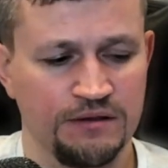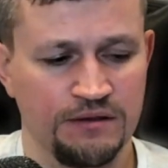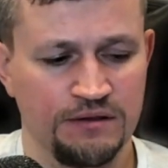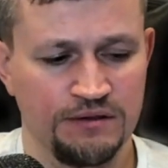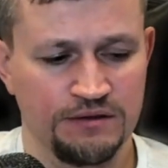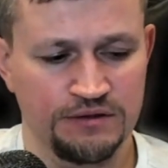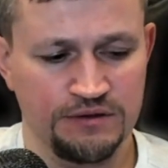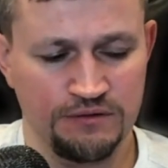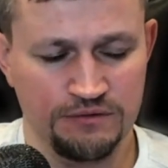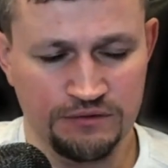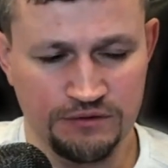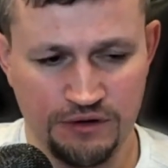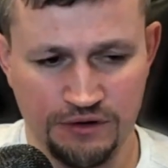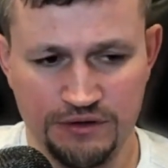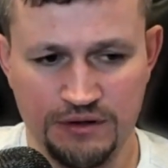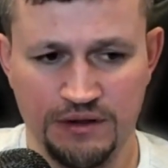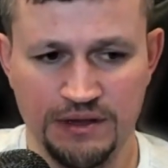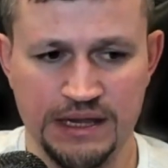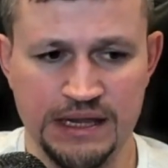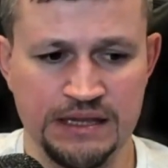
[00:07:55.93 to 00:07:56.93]
So
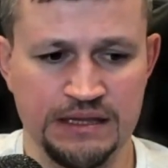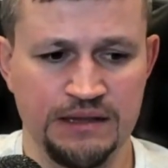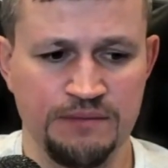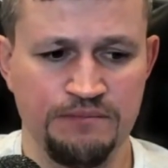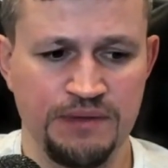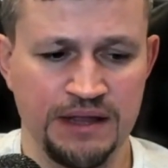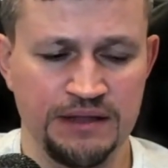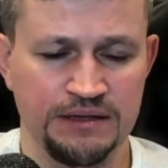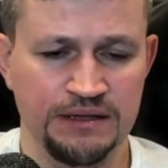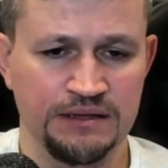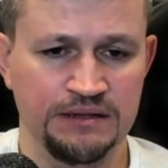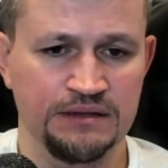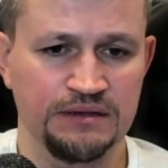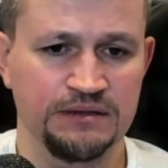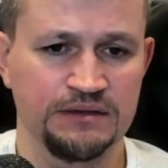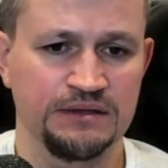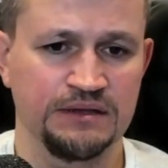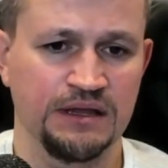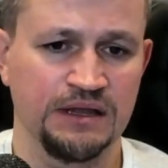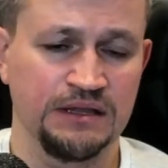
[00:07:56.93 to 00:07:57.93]
total independent
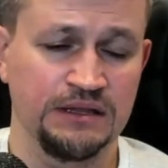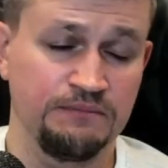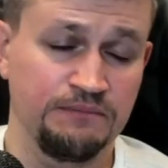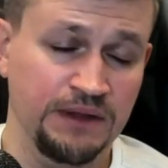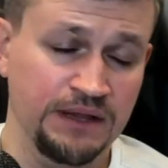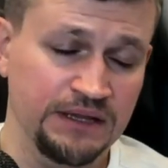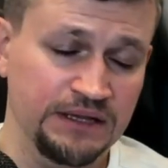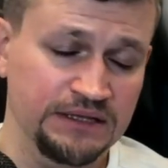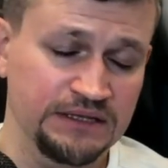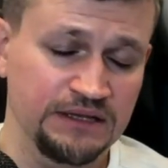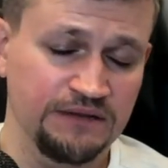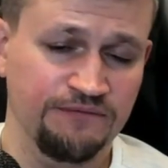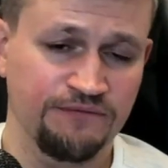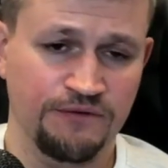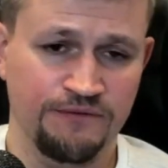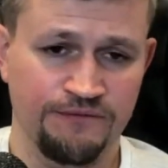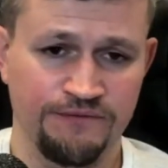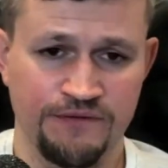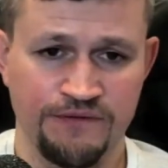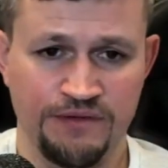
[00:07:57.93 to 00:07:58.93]
independency
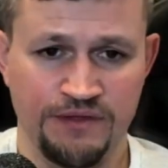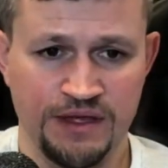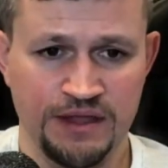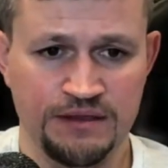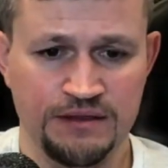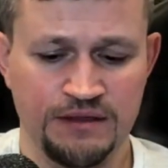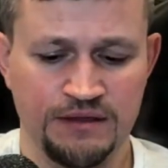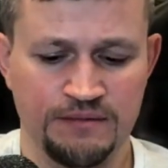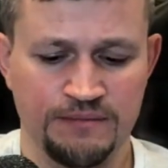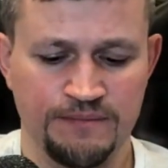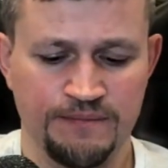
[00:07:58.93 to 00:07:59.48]
from the vendor.